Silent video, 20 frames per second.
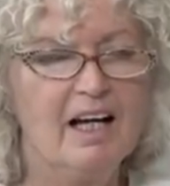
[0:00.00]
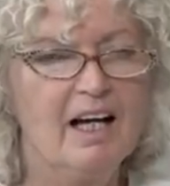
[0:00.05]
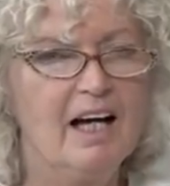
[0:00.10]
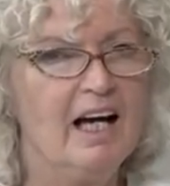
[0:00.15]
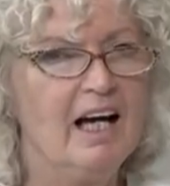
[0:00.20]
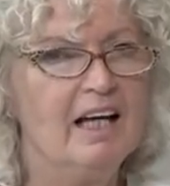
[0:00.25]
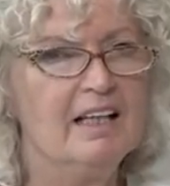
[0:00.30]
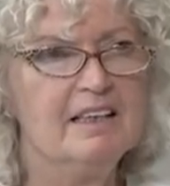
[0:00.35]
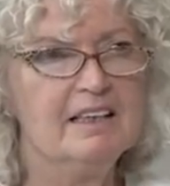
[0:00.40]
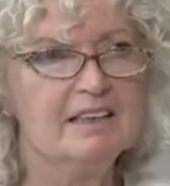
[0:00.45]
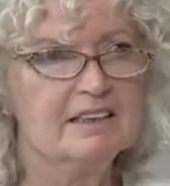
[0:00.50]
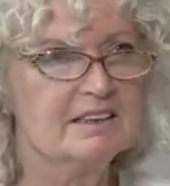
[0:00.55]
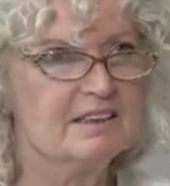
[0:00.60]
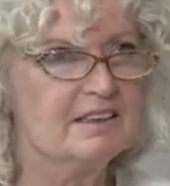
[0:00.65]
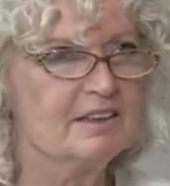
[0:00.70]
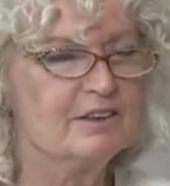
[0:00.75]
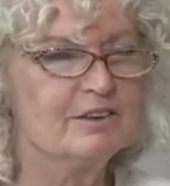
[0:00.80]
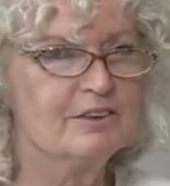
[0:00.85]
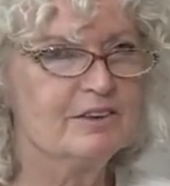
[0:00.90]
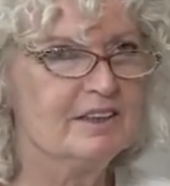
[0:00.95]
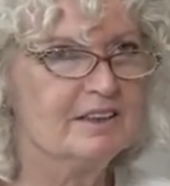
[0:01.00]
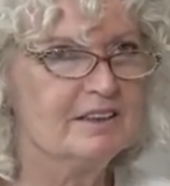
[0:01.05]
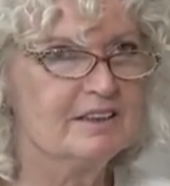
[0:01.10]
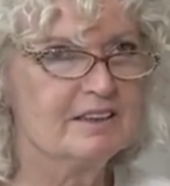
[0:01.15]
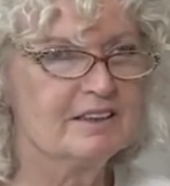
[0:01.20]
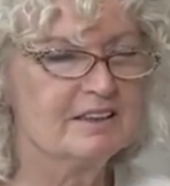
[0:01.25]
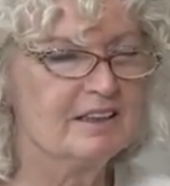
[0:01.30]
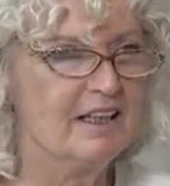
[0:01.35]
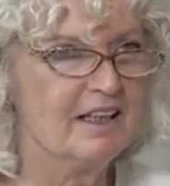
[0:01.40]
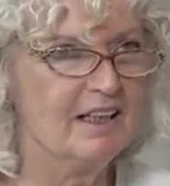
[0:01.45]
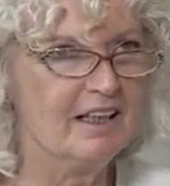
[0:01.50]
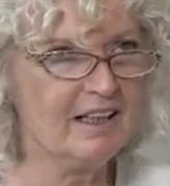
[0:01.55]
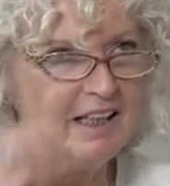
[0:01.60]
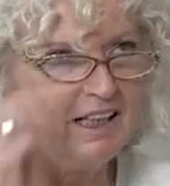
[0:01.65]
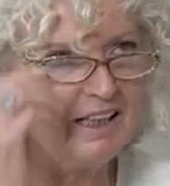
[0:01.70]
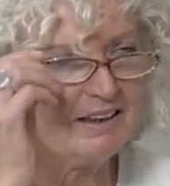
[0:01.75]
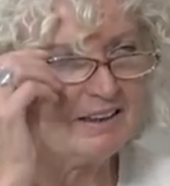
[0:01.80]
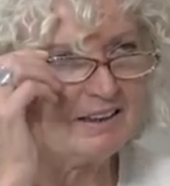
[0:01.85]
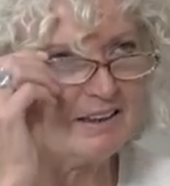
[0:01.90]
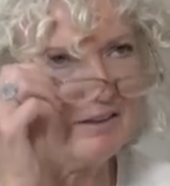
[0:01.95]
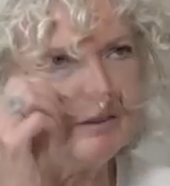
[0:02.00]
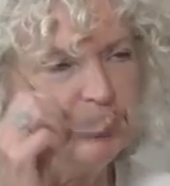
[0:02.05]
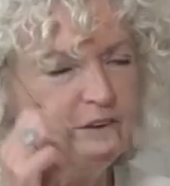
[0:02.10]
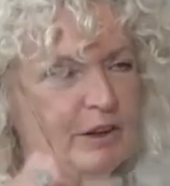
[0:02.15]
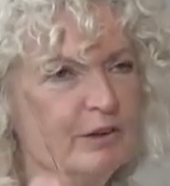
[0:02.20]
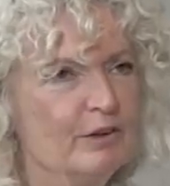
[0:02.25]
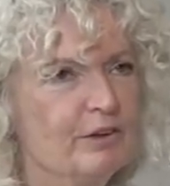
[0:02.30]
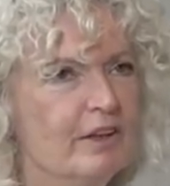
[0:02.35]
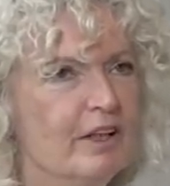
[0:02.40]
to this interview